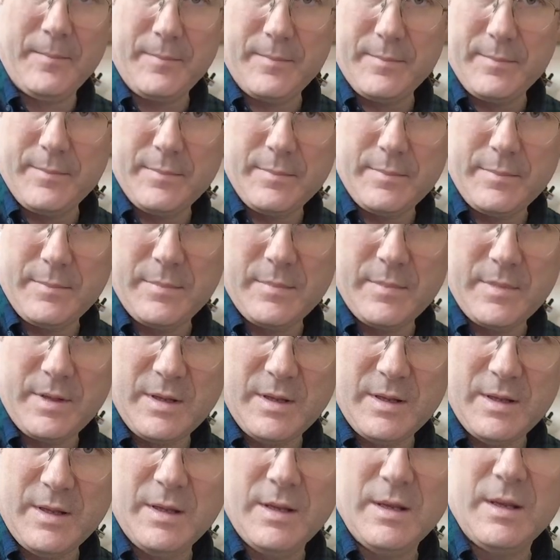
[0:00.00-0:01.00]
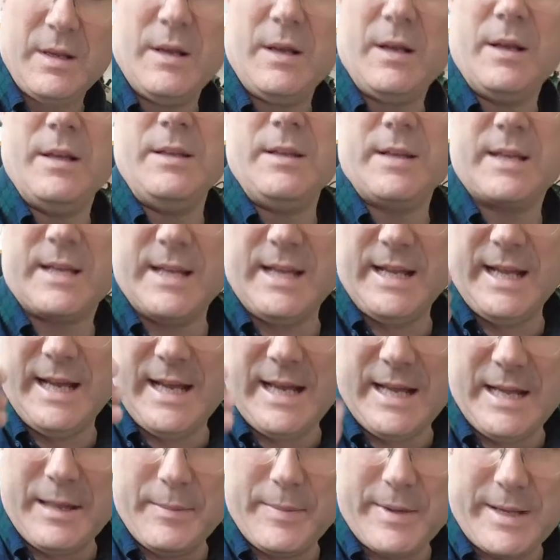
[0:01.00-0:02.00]
you can
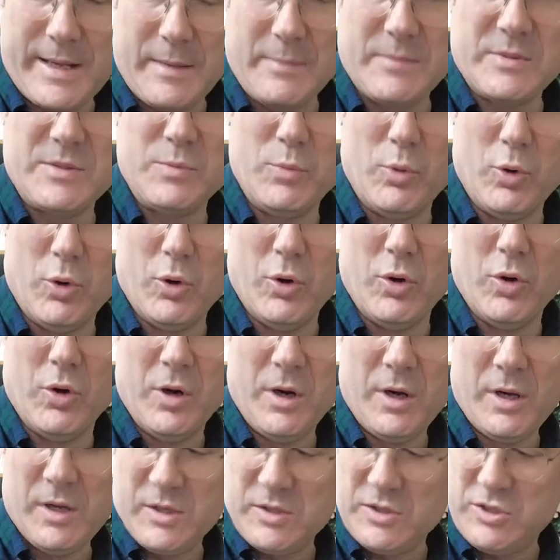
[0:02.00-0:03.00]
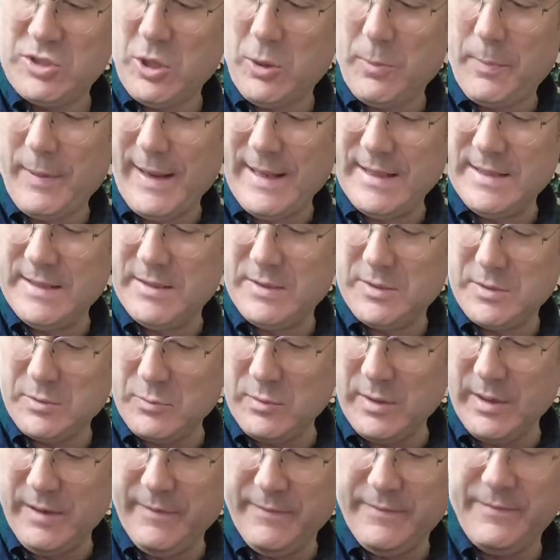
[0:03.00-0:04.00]
hear that it becomes more top end
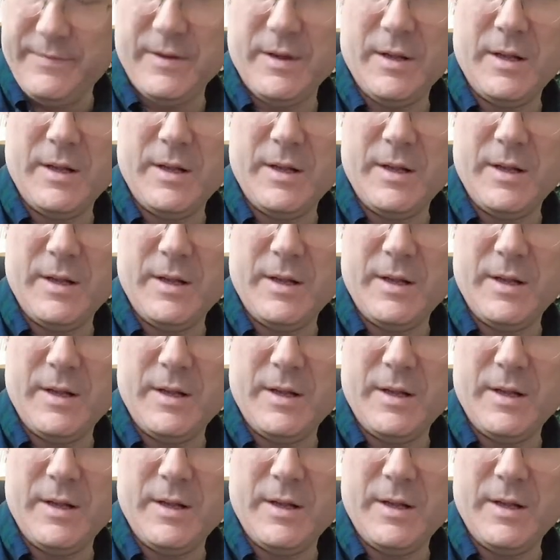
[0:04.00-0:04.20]
with